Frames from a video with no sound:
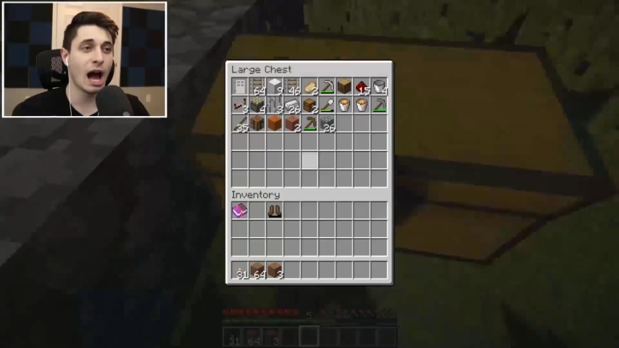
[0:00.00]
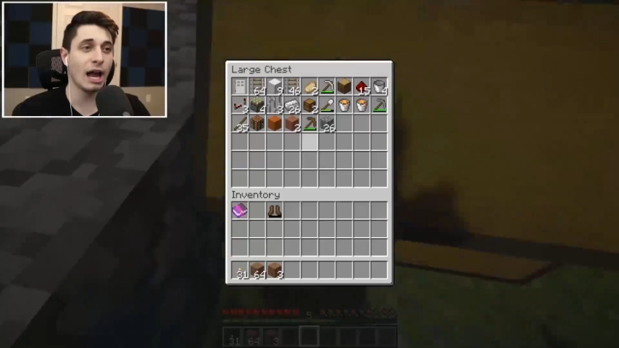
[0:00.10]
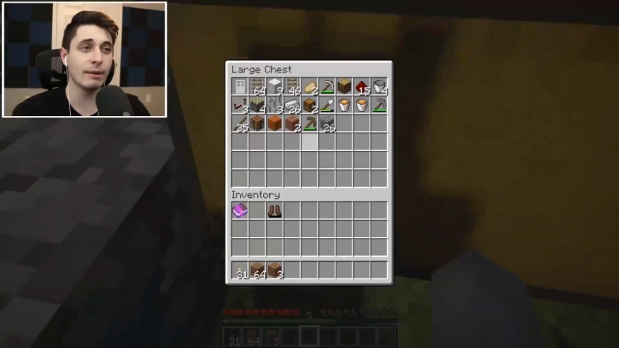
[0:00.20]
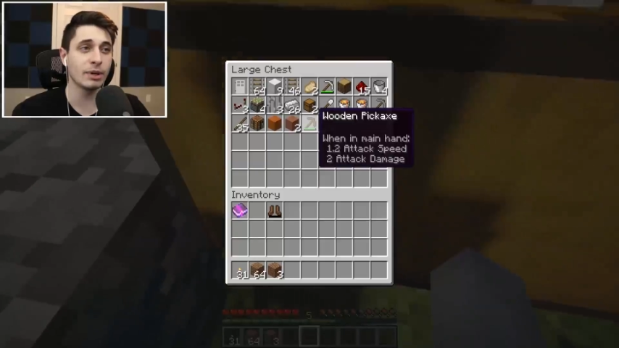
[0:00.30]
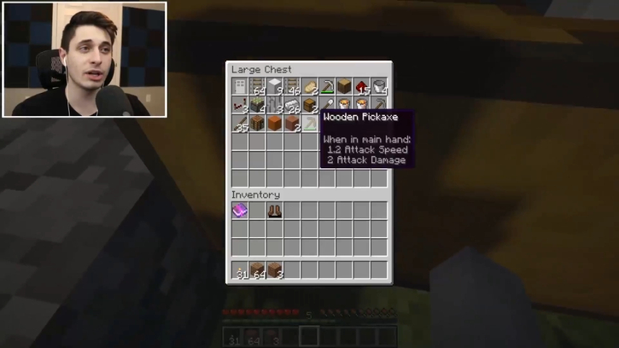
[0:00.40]
I
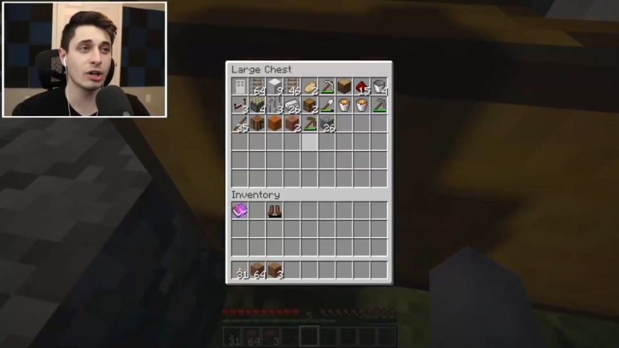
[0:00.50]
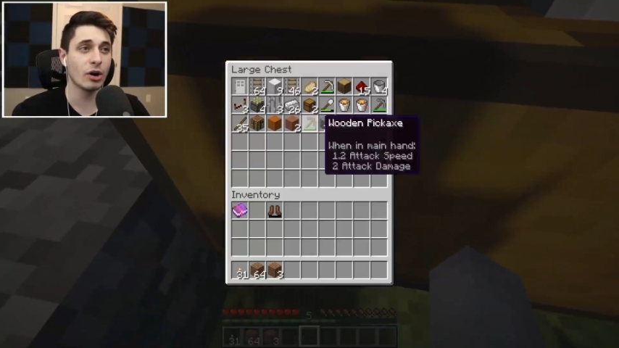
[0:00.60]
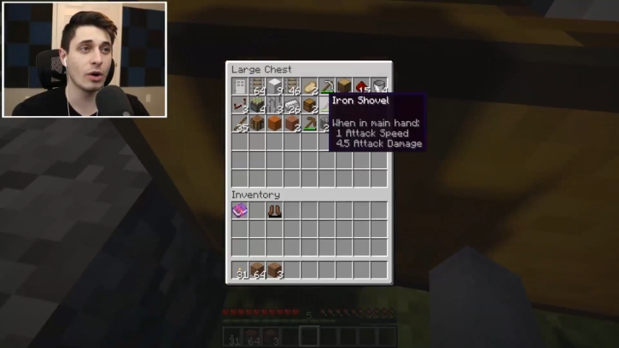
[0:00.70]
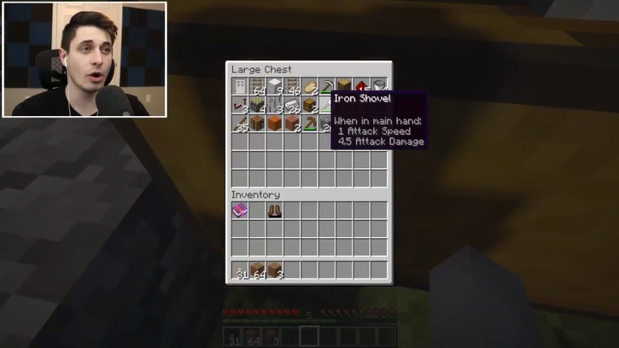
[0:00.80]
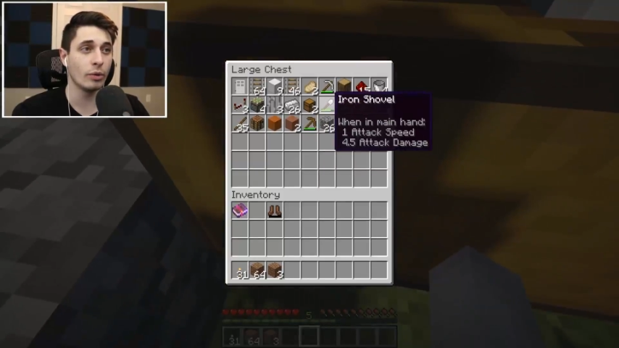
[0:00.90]
am gonna
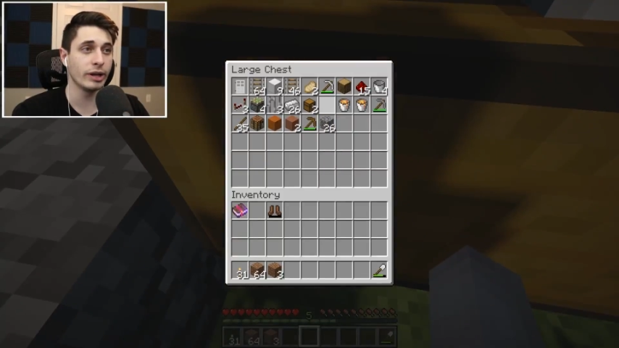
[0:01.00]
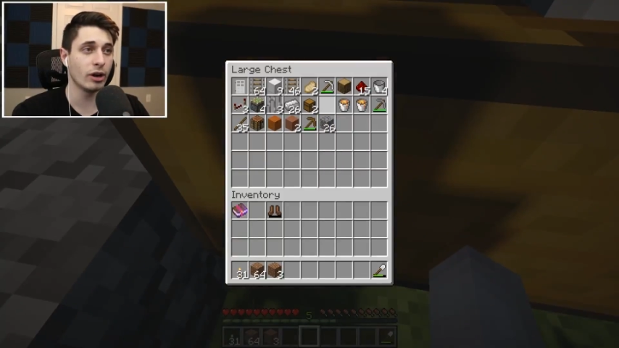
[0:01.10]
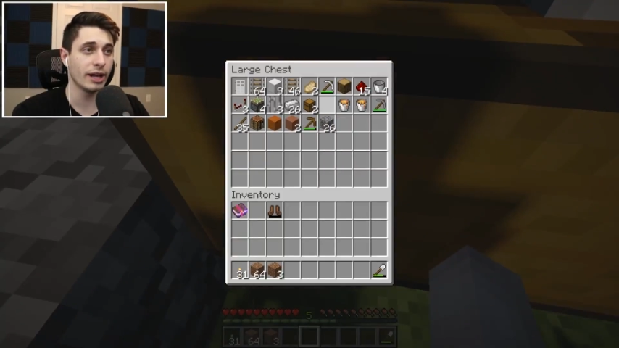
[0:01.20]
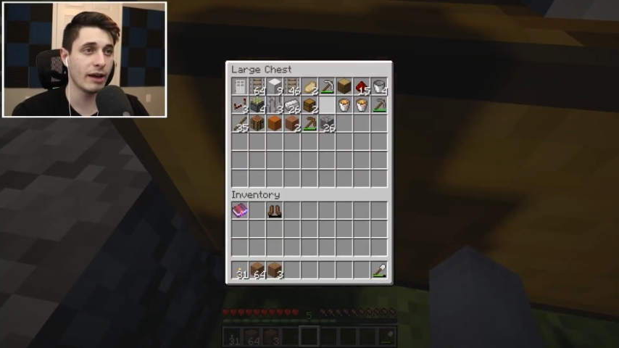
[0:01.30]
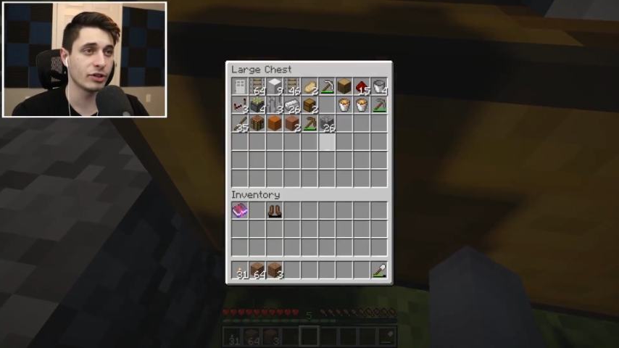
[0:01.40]
go, oh, we
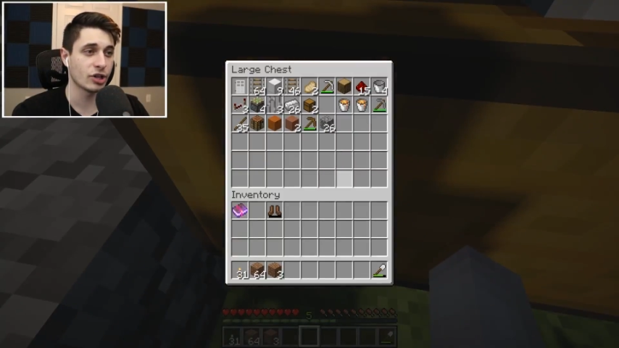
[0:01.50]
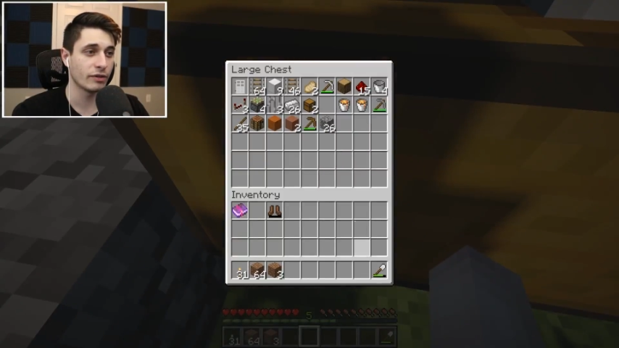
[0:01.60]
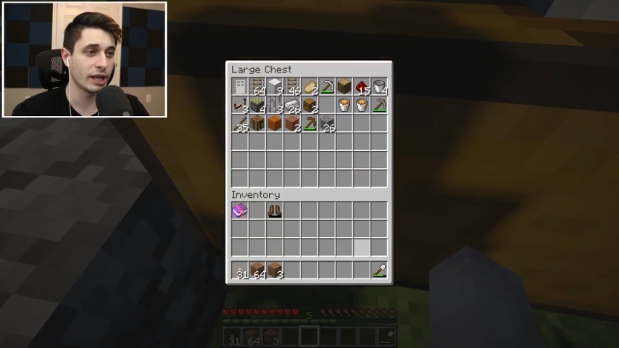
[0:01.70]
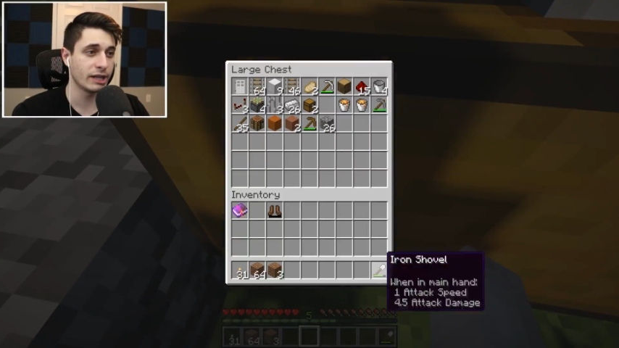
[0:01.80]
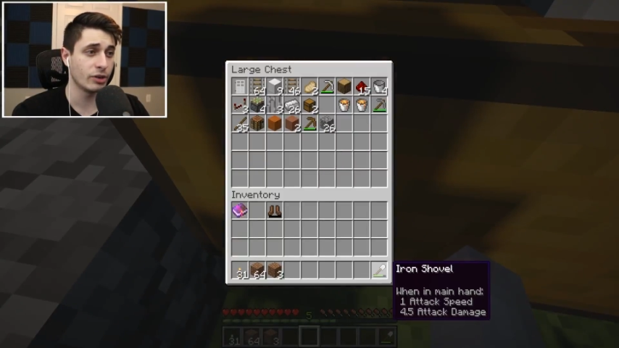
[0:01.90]
already have a
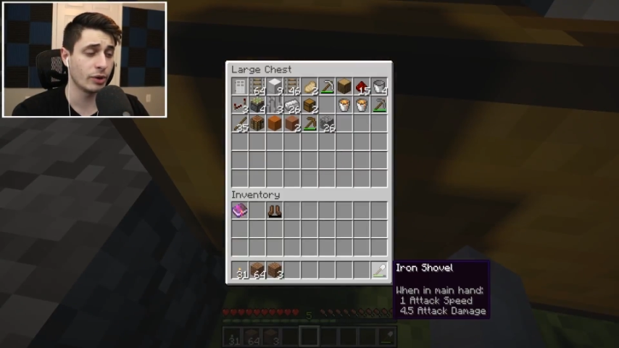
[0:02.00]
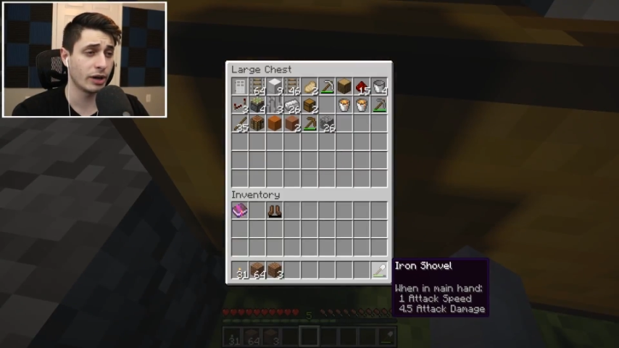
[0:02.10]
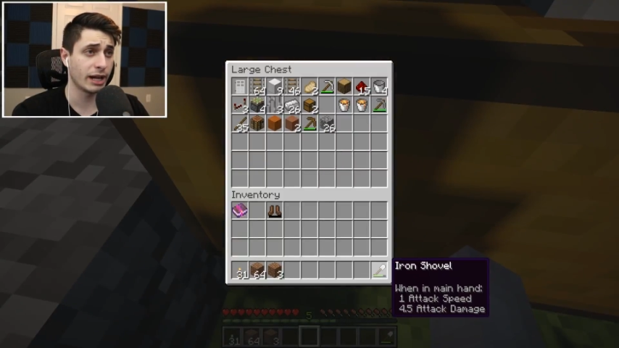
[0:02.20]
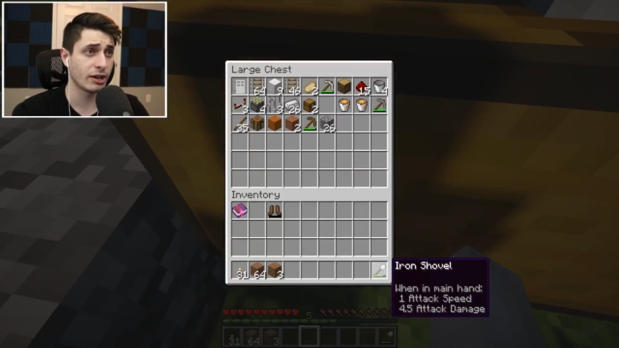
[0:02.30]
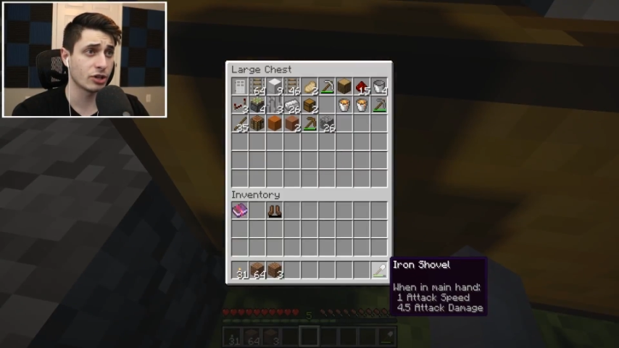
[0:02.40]
shovel. I didn't know we already had a